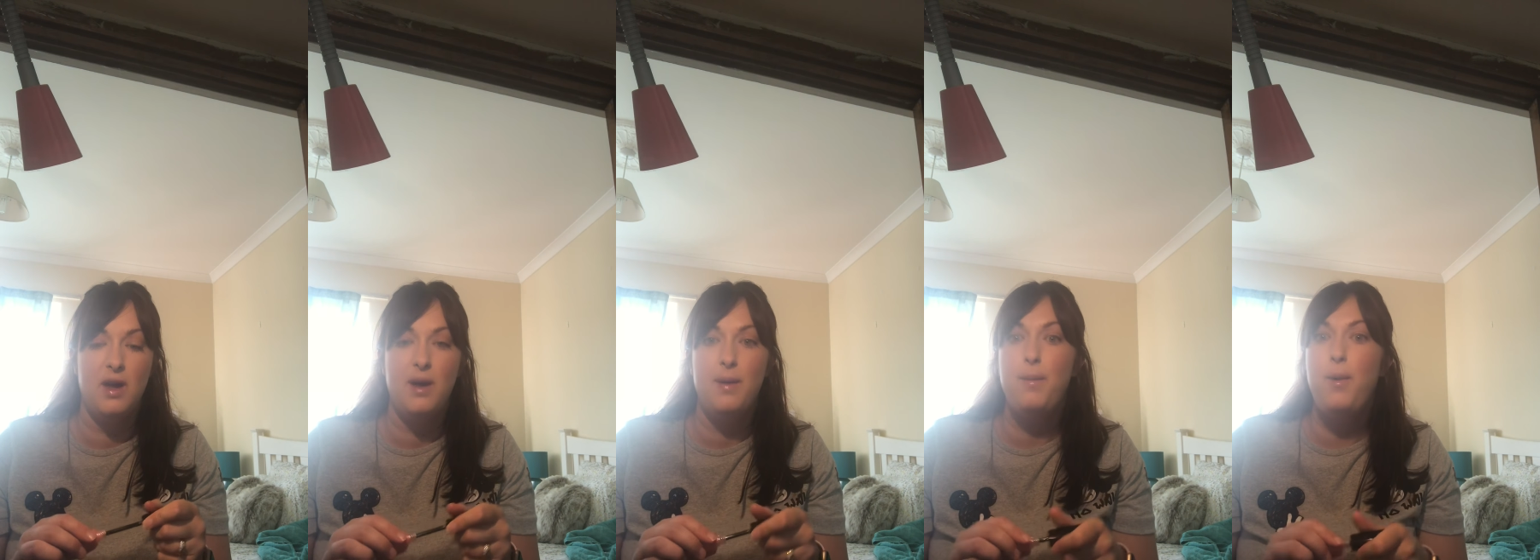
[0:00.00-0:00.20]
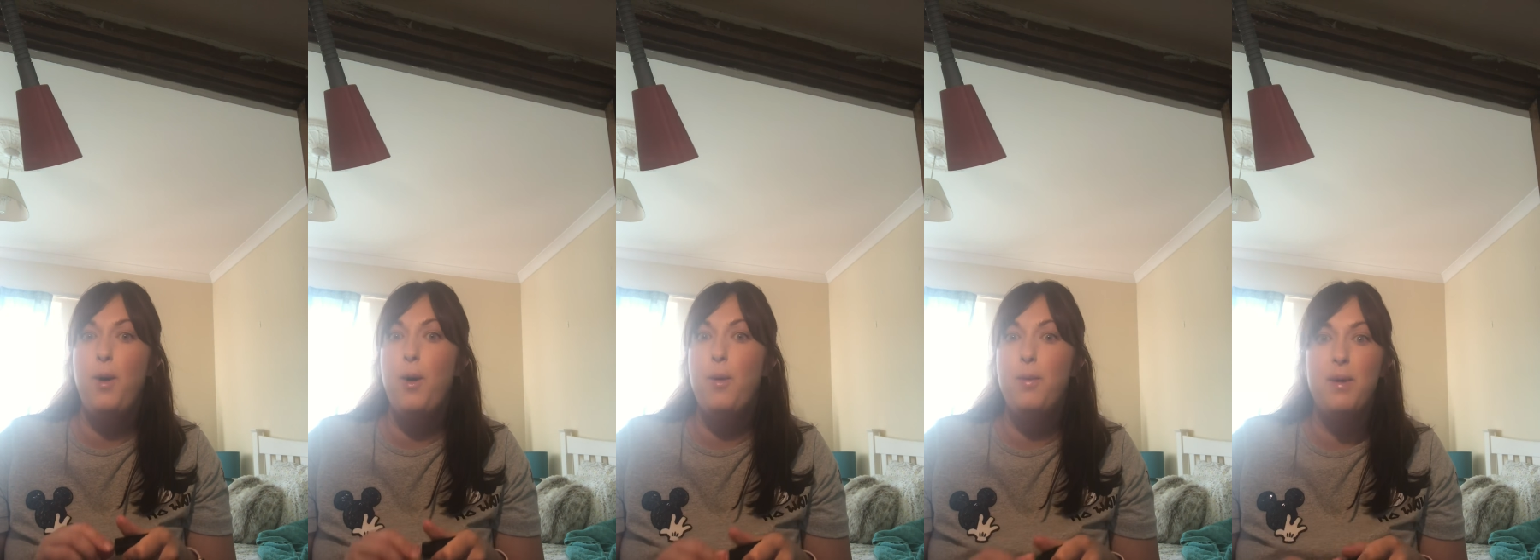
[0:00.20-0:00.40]

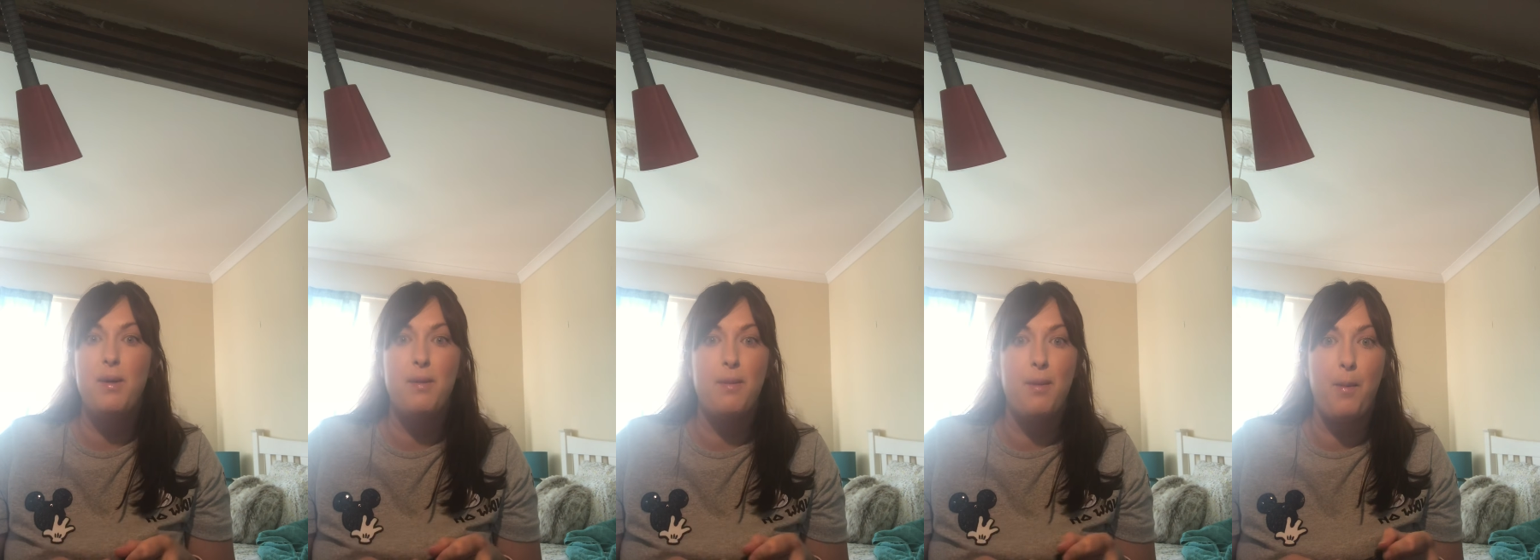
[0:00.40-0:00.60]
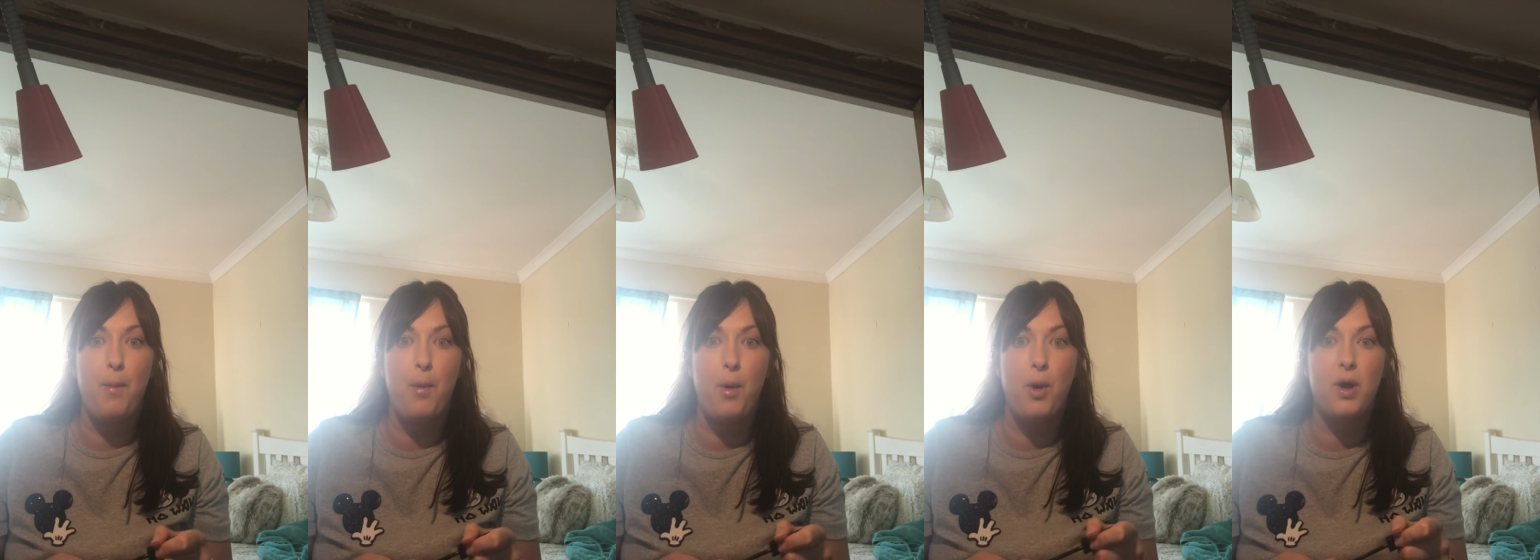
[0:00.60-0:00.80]
pop it in
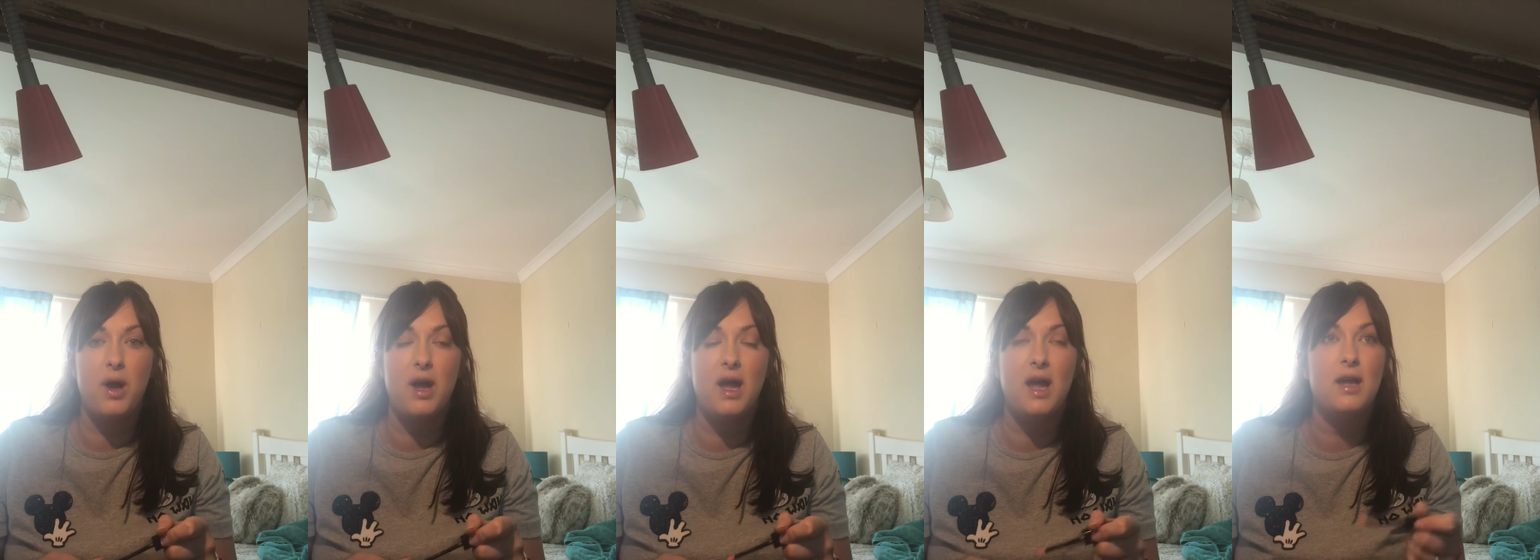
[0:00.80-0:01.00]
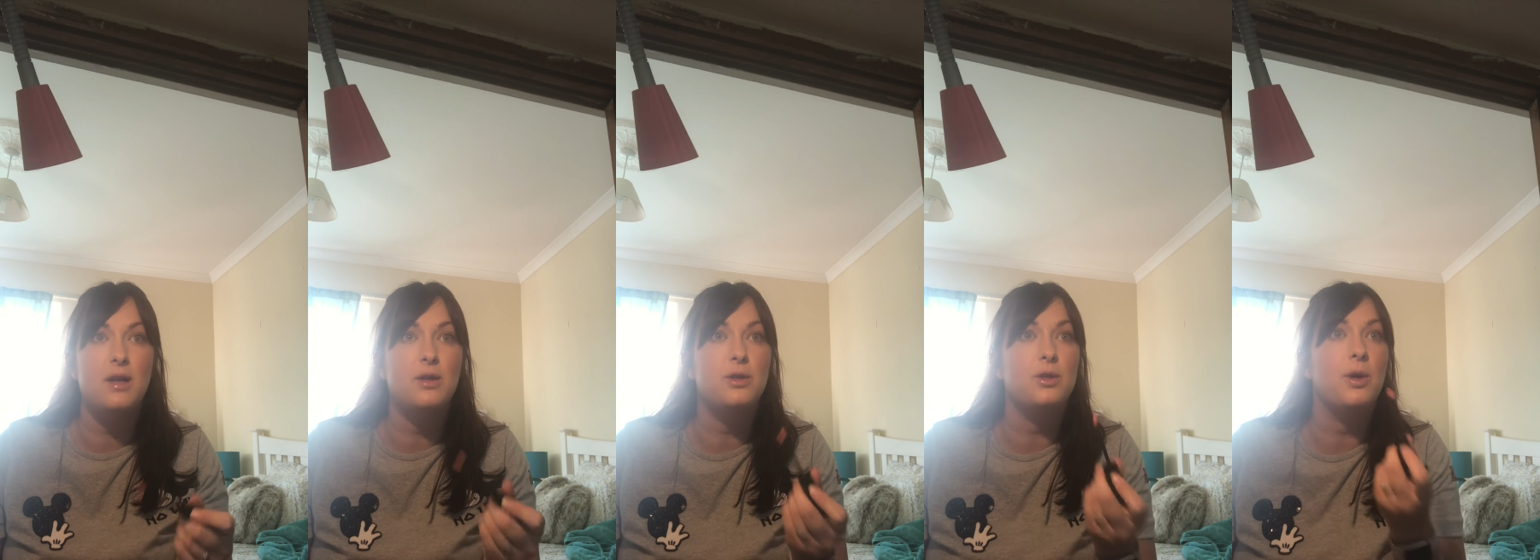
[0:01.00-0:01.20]
my
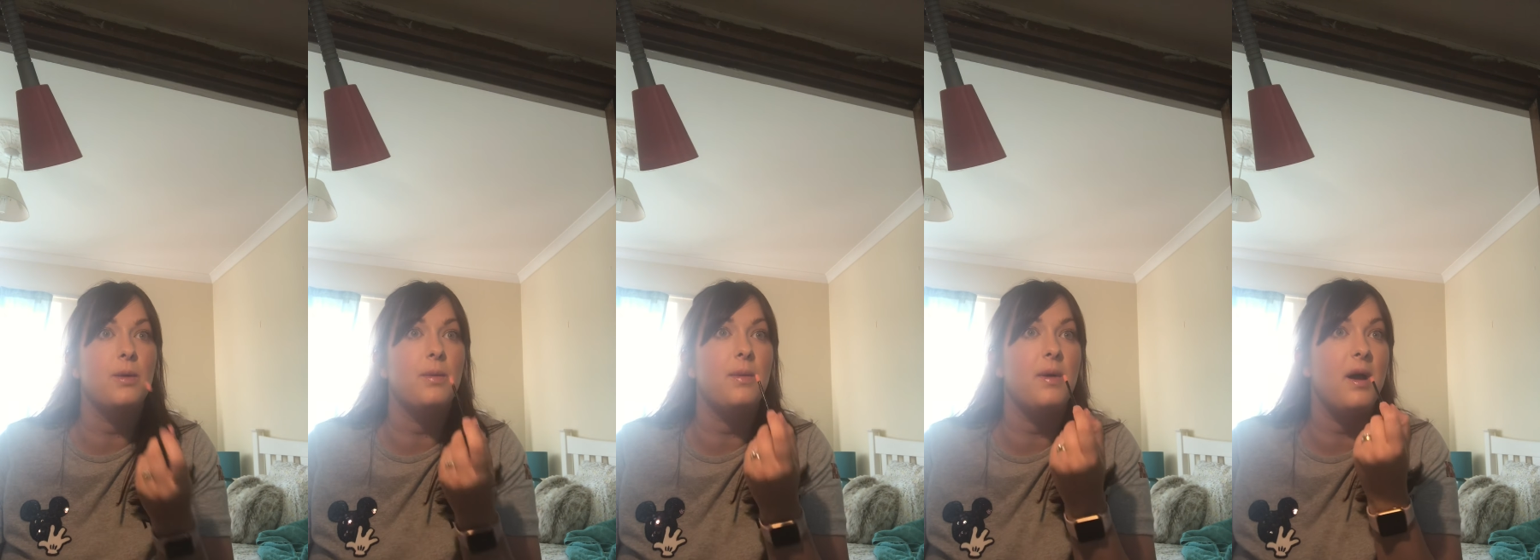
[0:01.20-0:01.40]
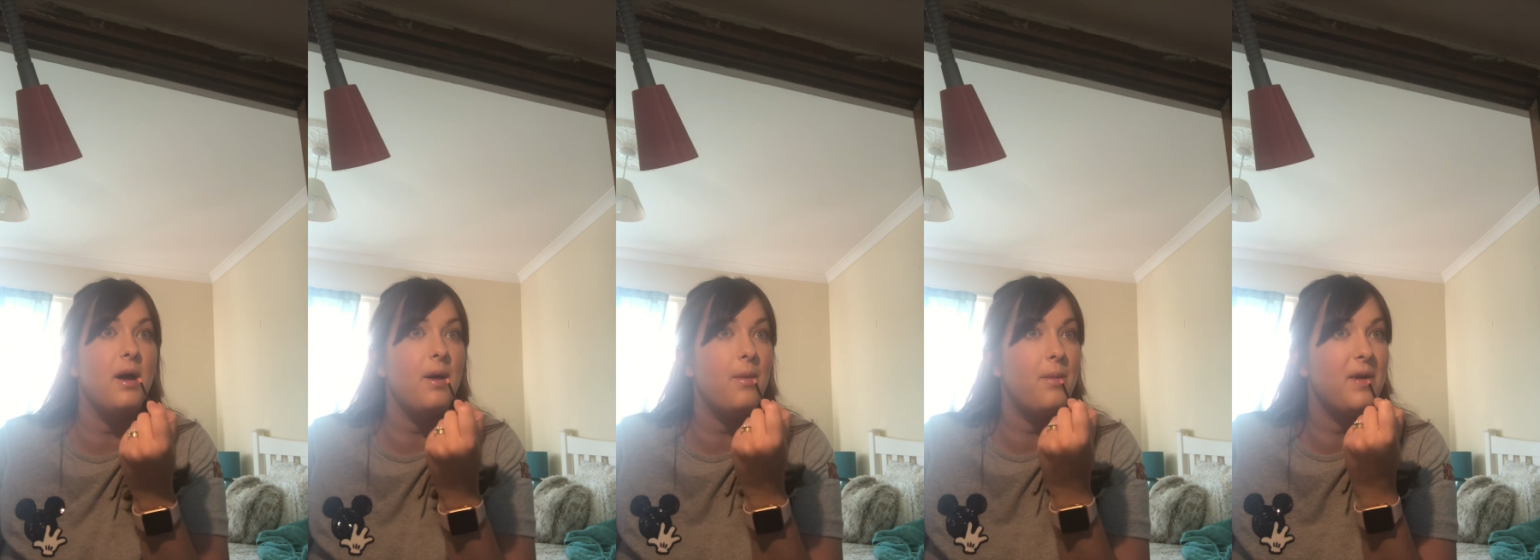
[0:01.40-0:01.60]
pocket and top
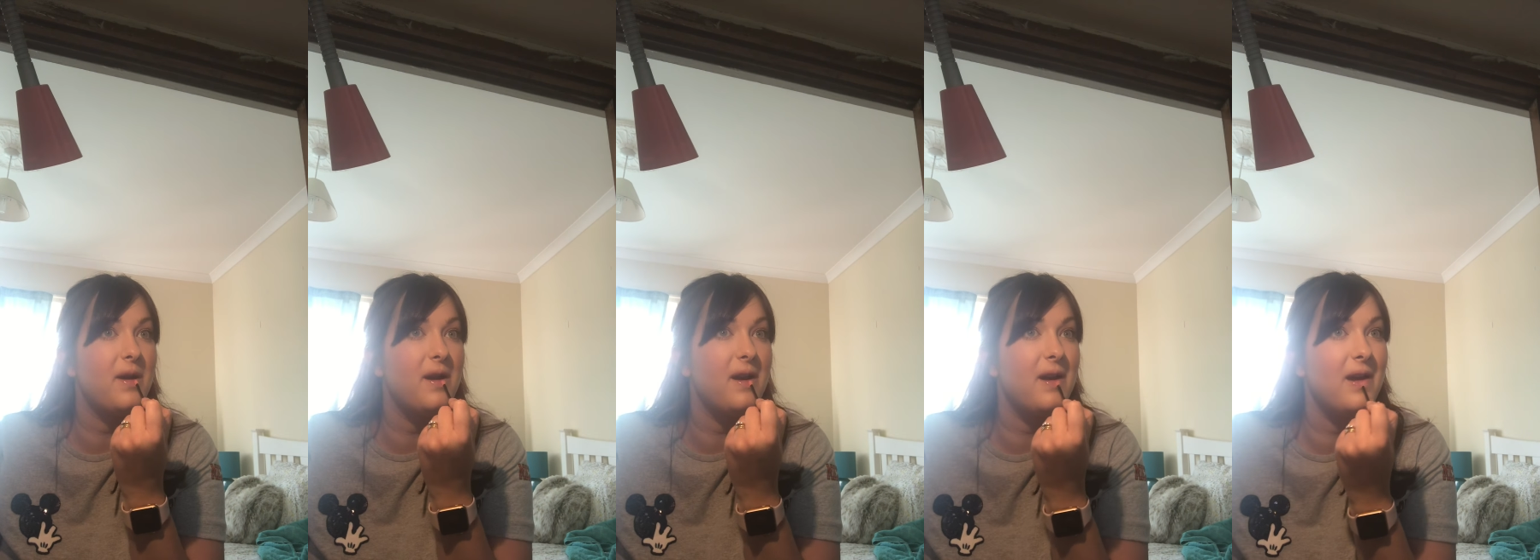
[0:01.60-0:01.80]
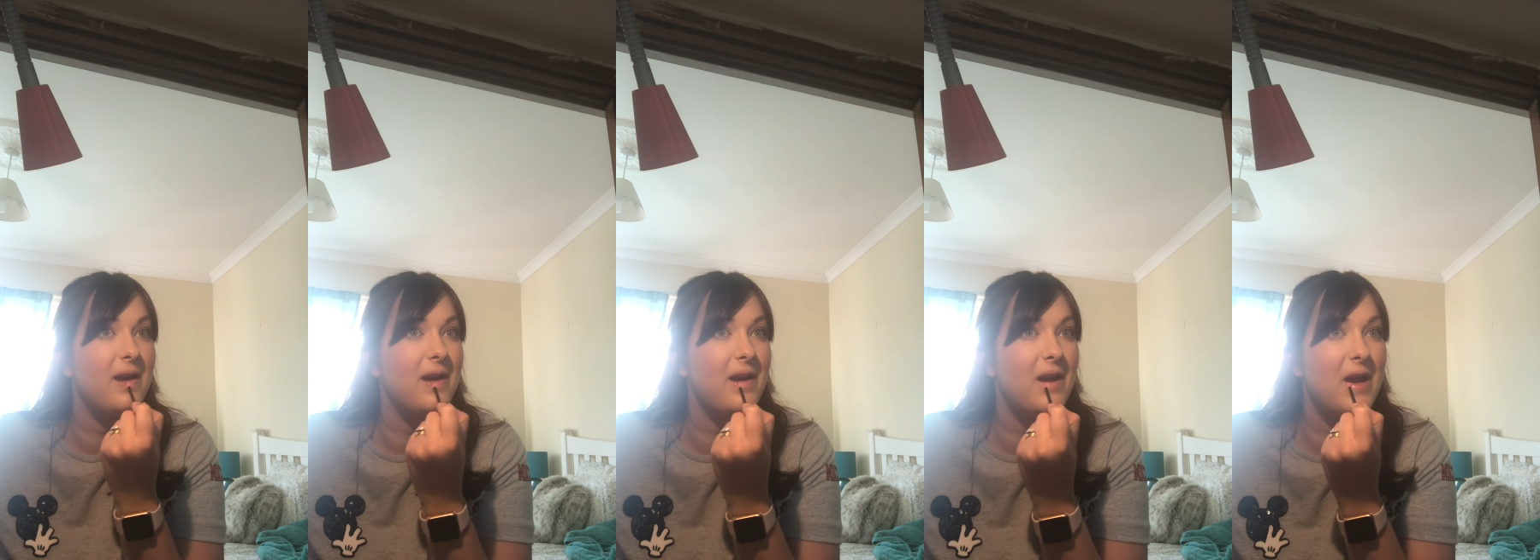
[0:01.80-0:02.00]
it up when
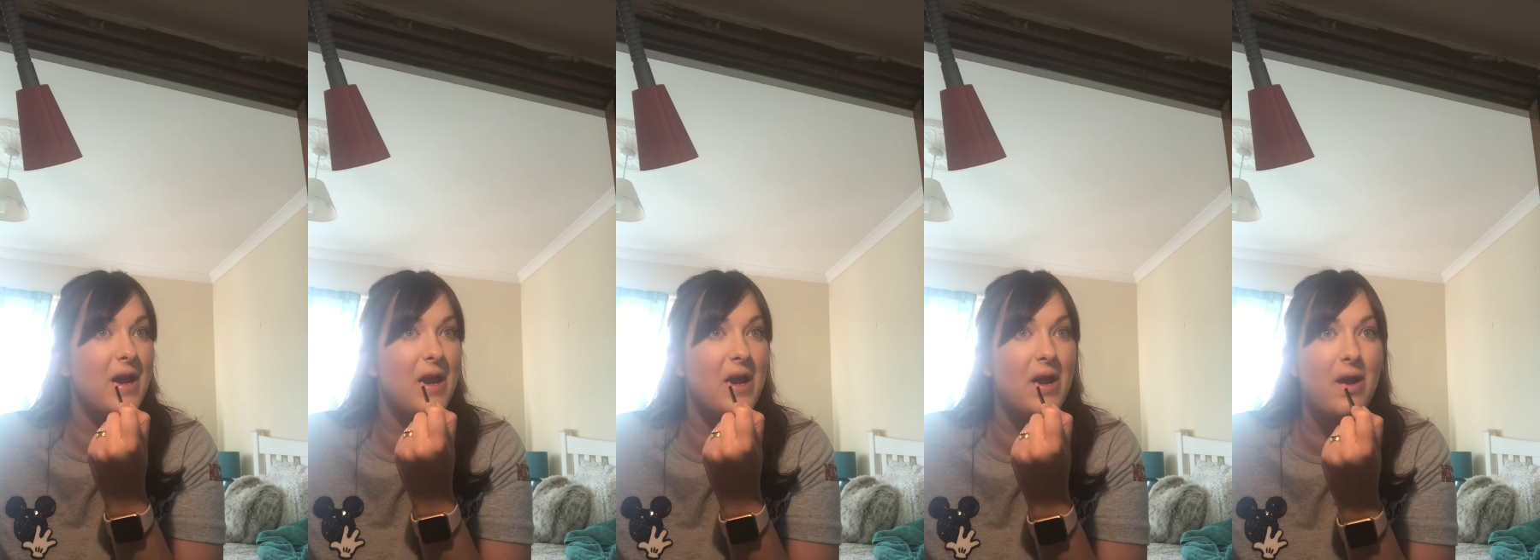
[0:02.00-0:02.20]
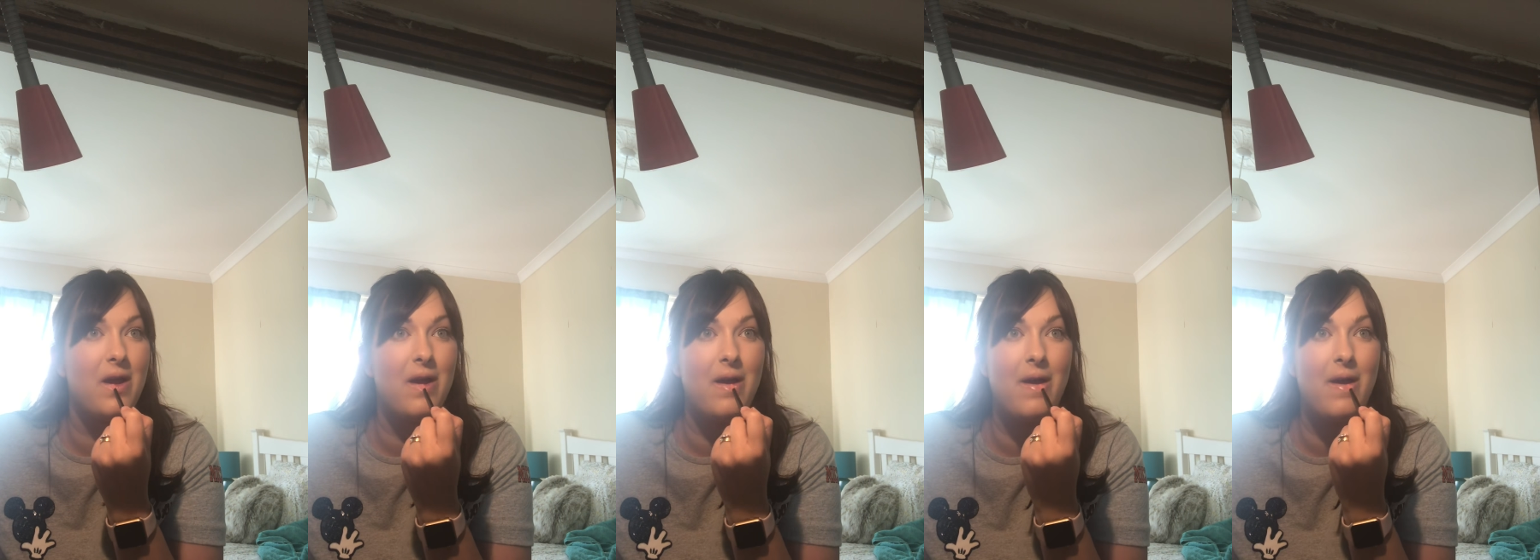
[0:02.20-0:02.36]
I need to.